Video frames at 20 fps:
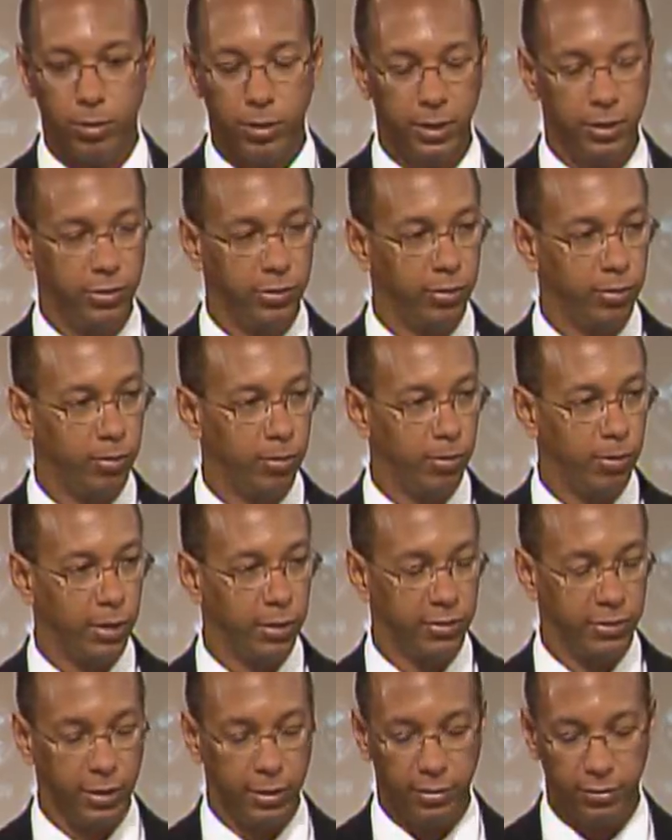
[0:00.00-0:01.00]
release
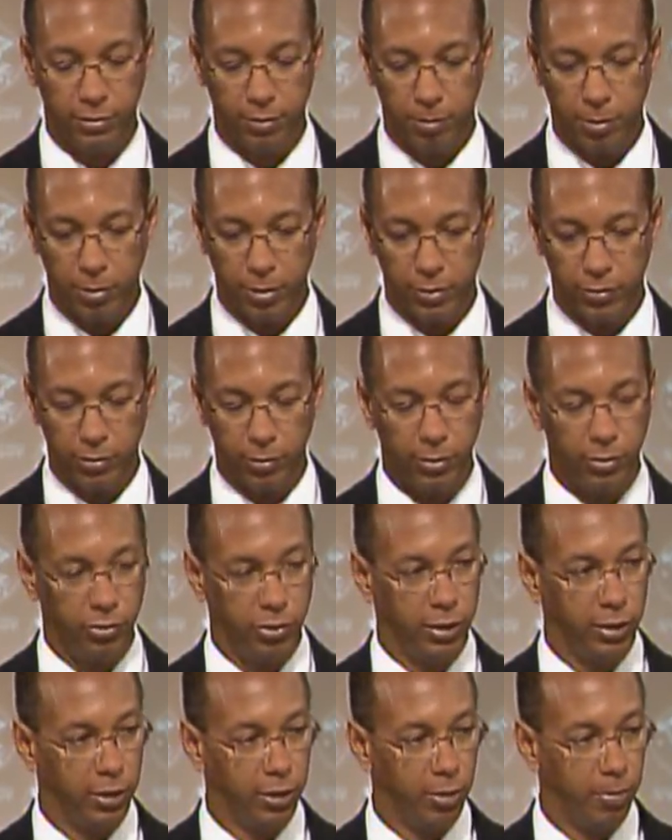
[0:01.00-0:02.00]
Roxana Saberi so that
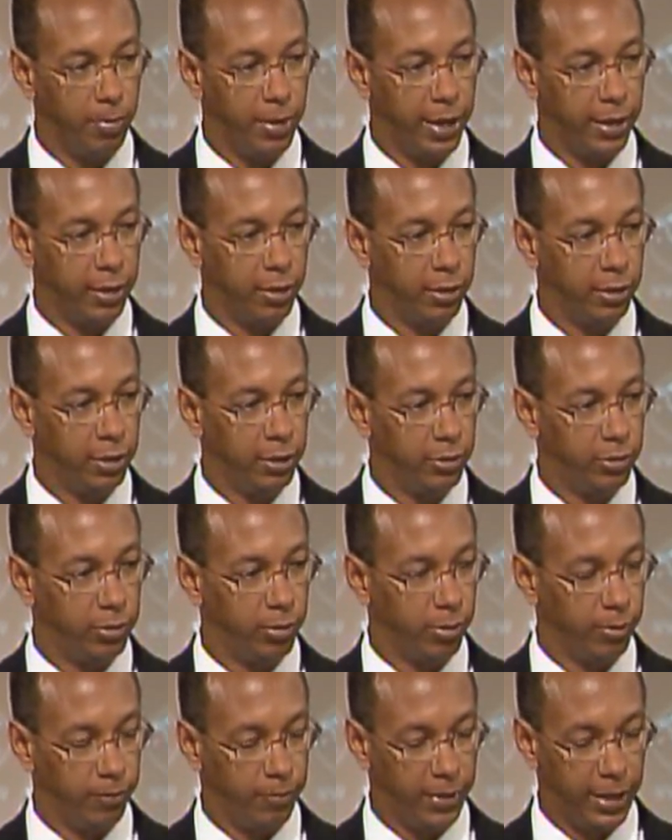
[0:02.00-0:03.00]
she can go back
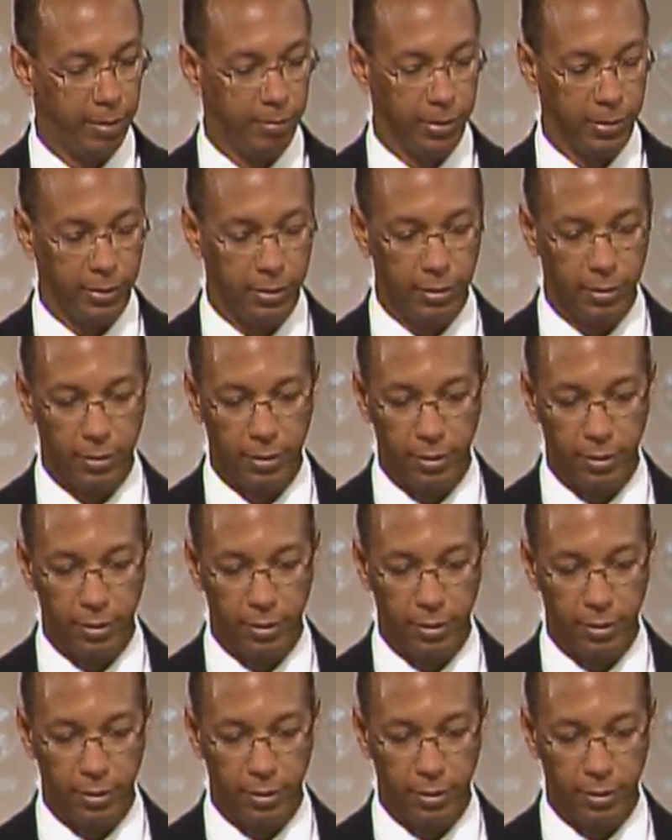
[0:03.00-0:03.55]
to her family.